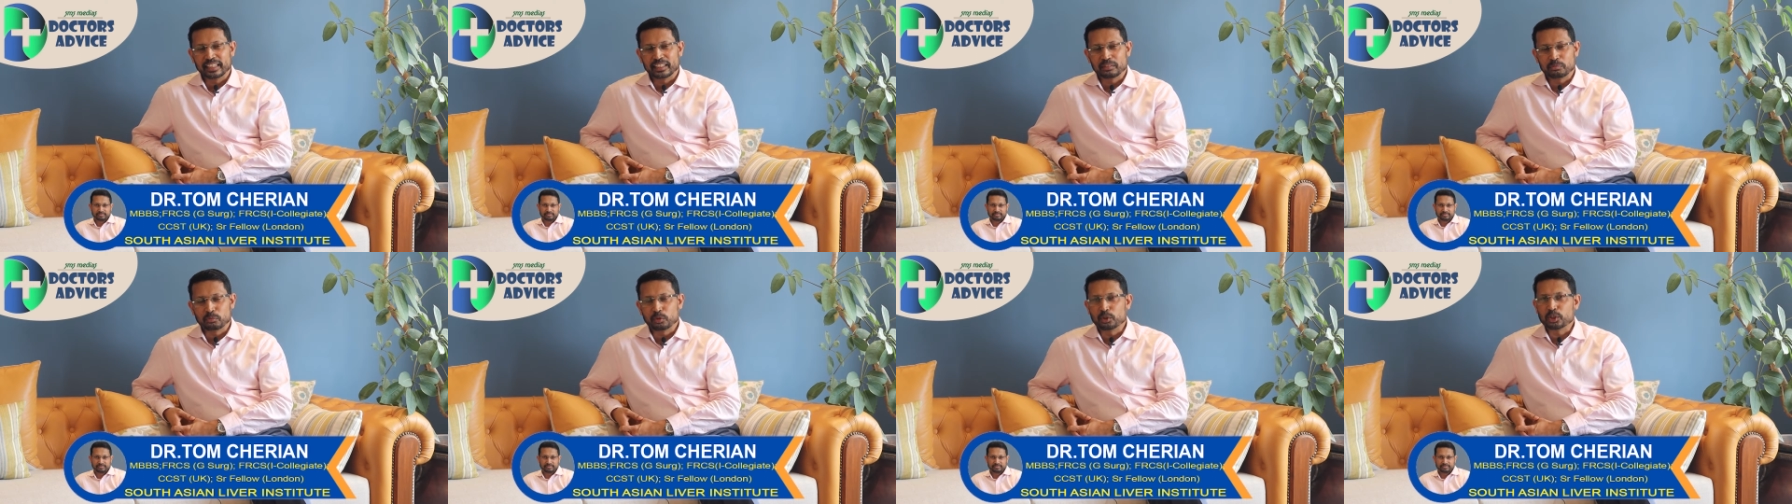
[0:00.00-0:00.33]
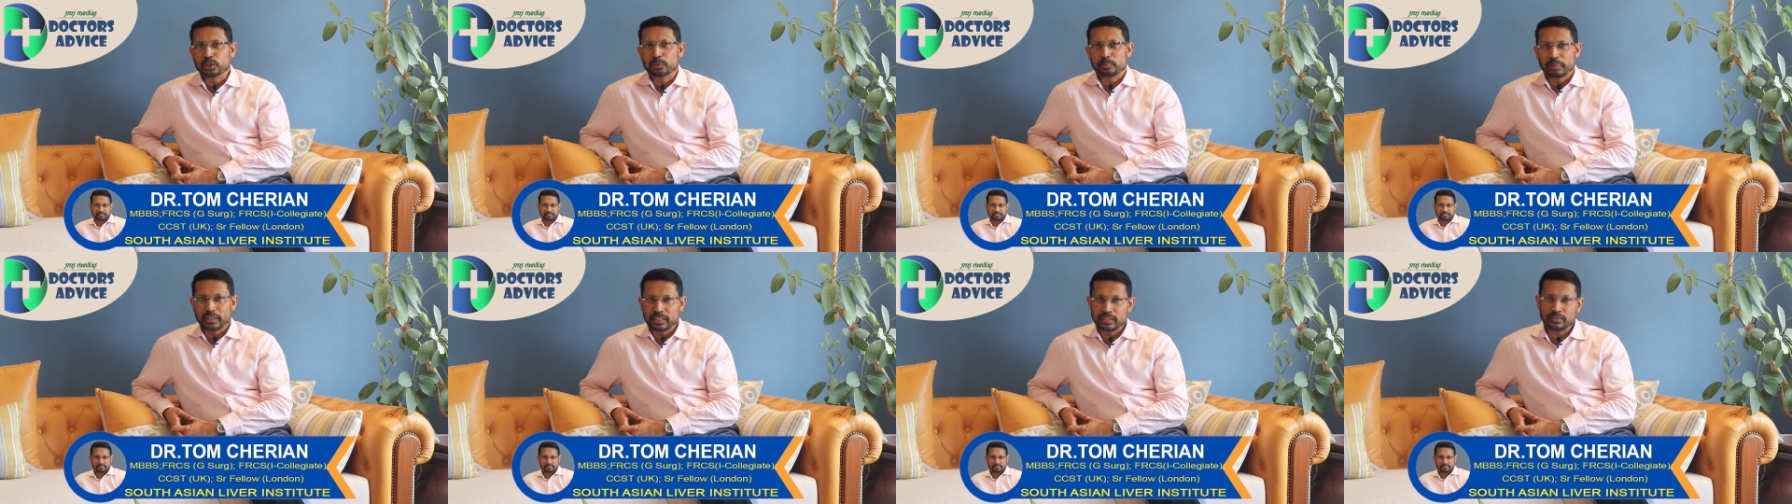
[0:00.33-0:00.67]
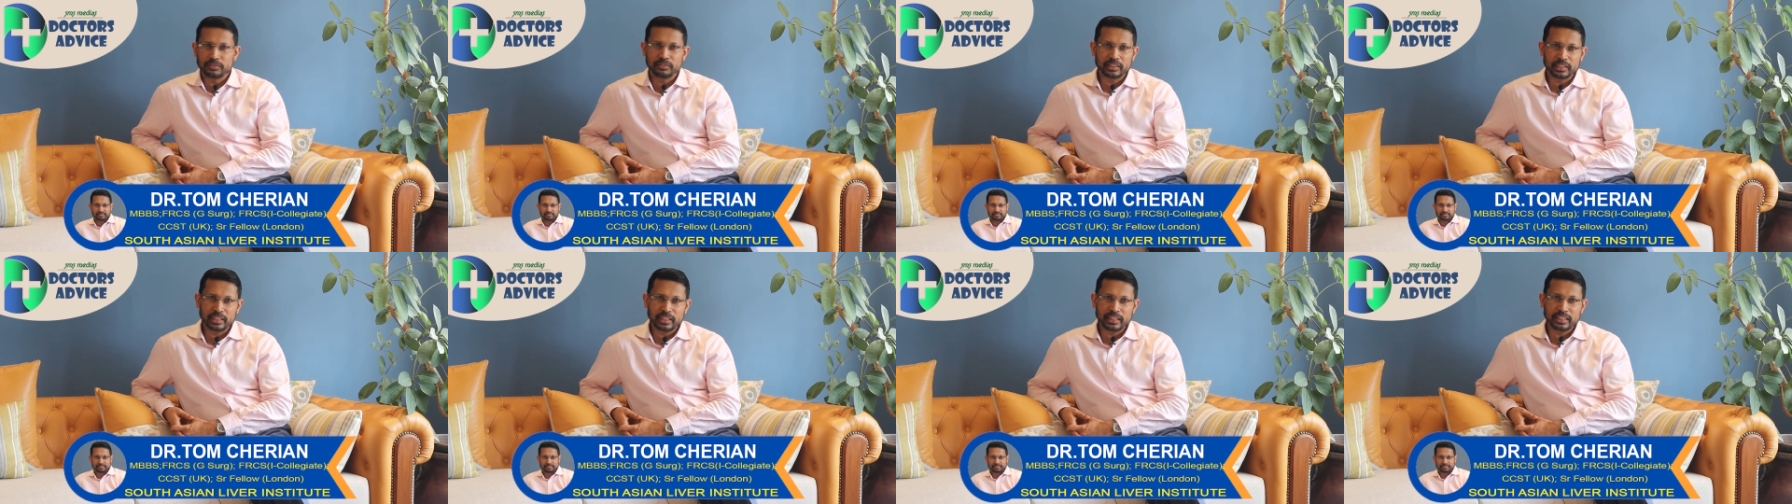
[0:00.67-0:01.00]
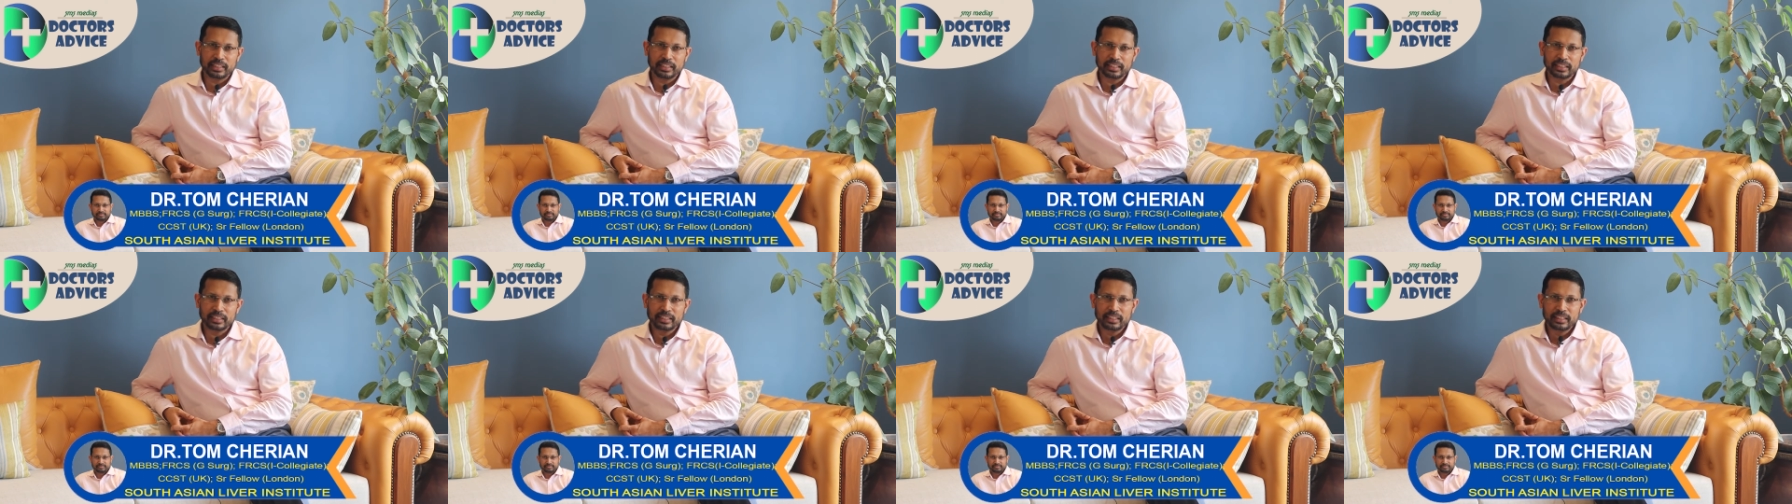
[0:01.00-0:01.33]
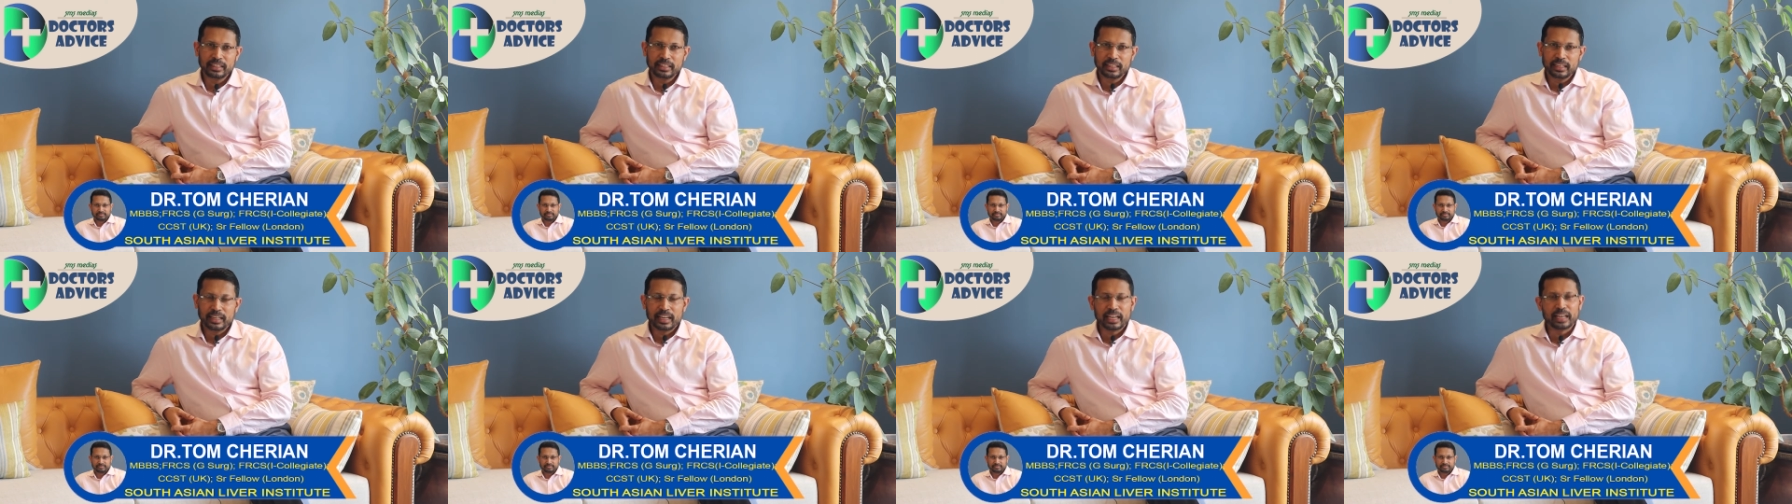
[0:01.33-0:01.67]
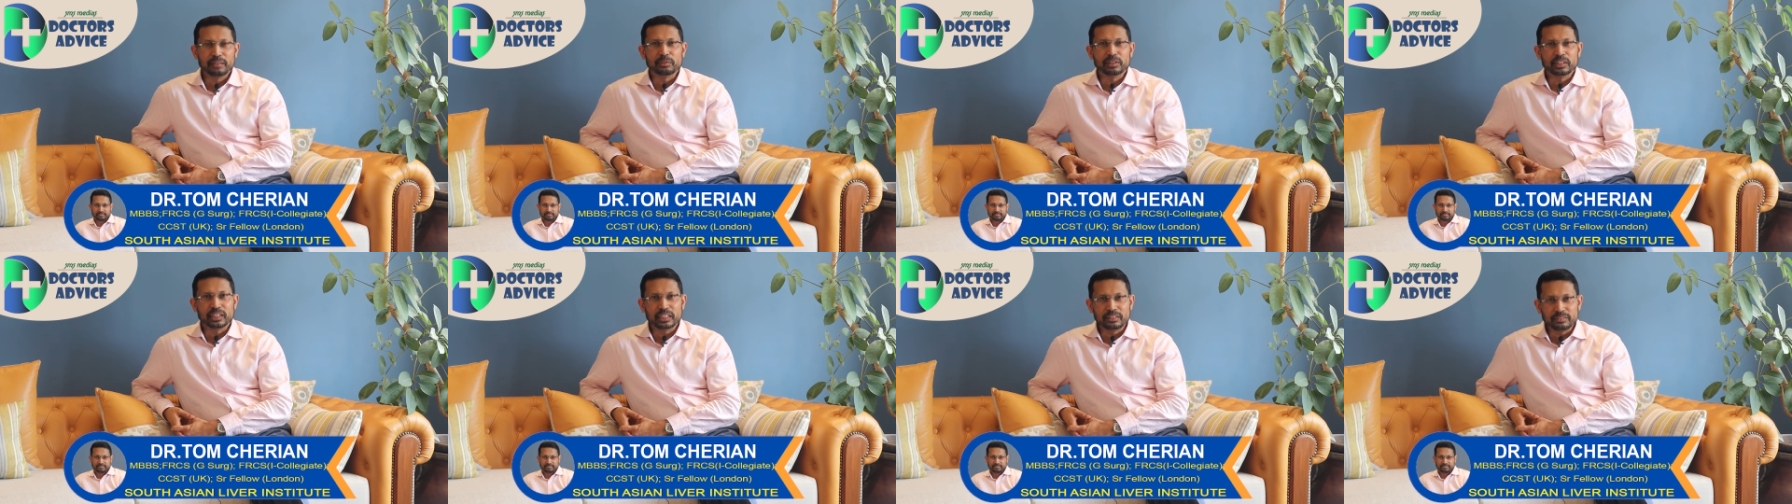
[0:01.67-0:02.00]
More specifically,
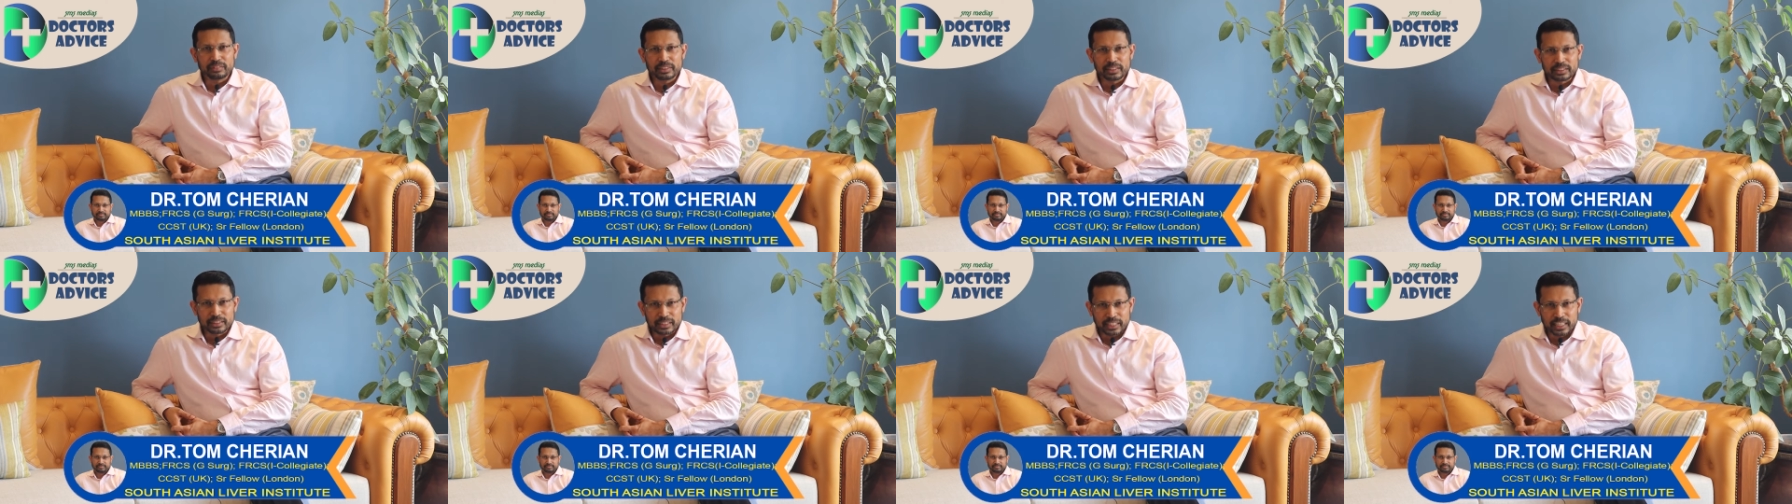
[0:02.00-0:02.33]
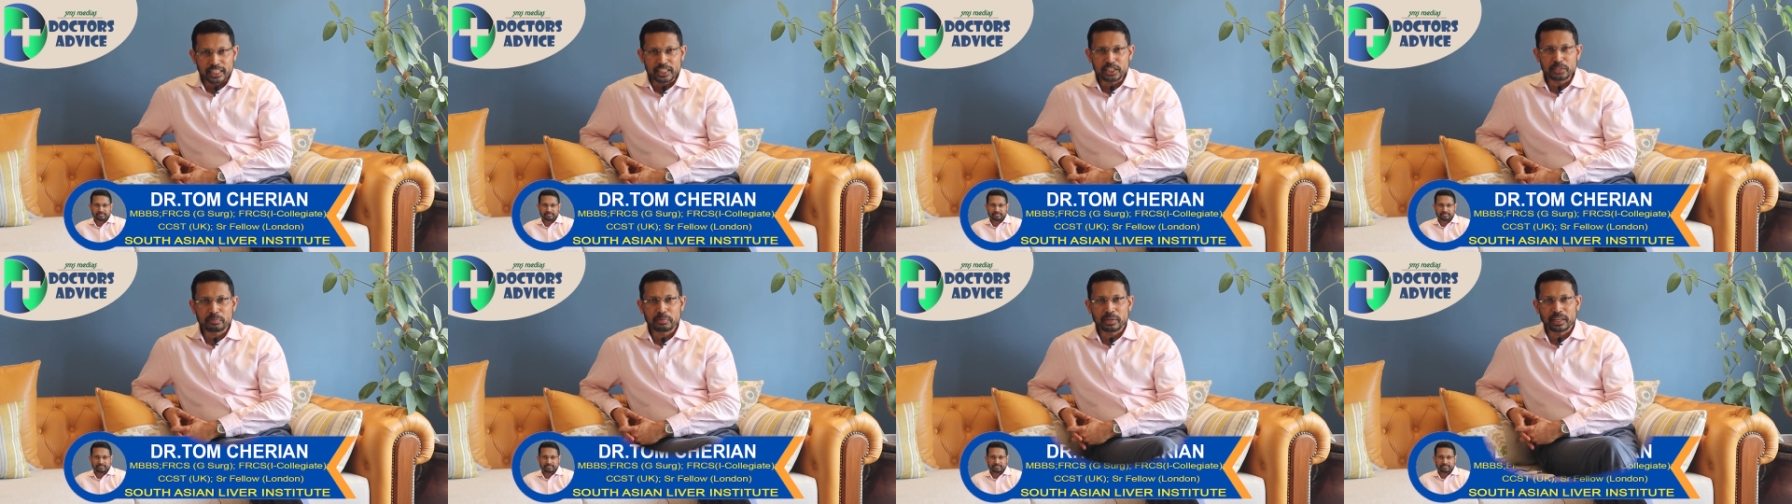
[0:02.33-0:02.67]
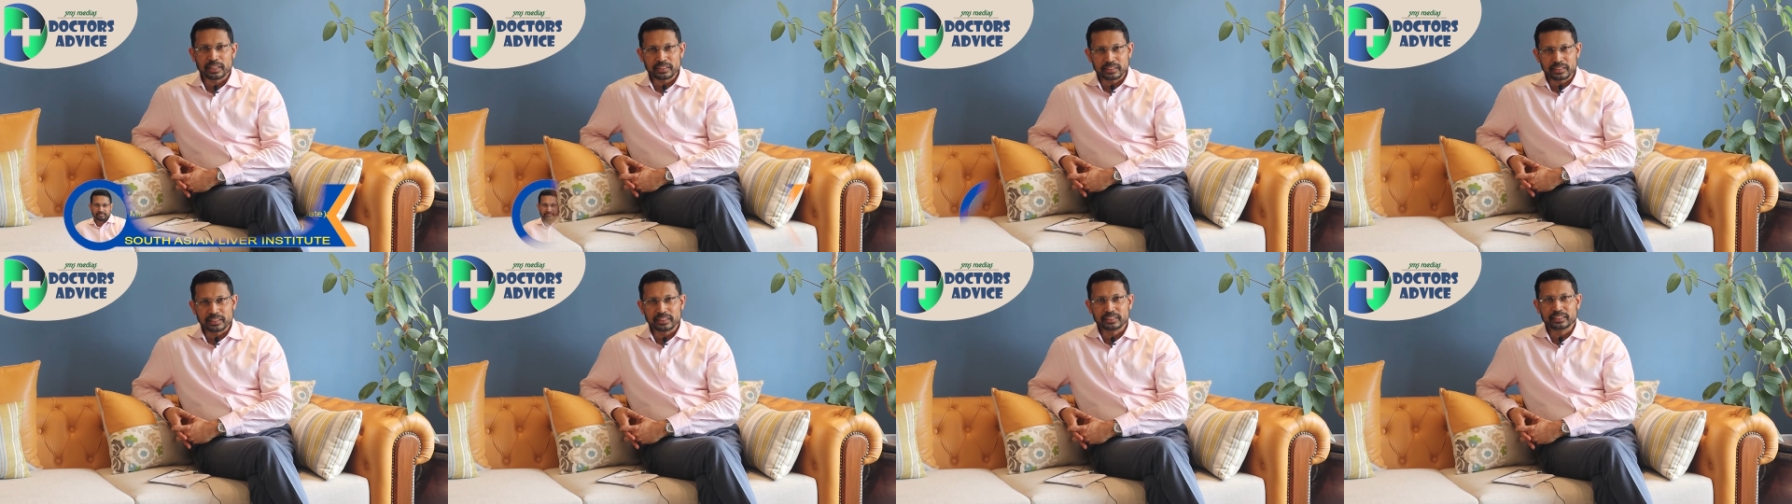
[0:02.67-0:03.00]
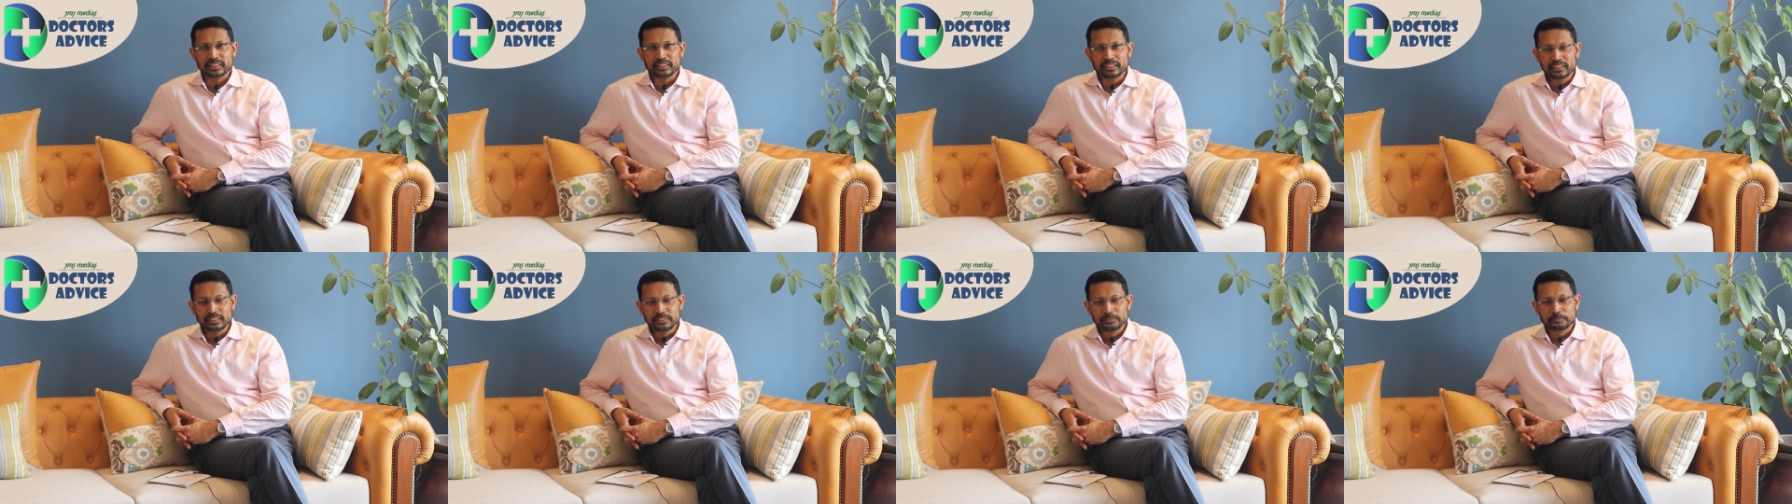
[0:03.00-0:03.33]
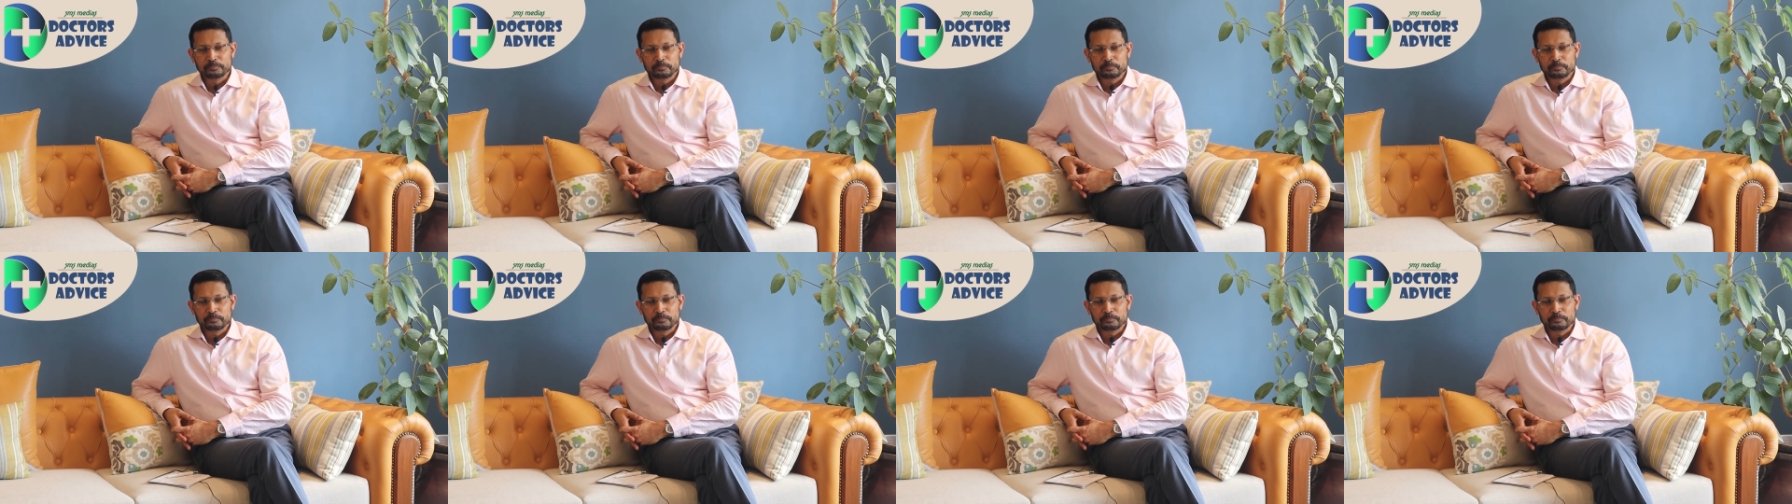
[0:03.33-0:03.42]
I'm a liver transplant surgeon.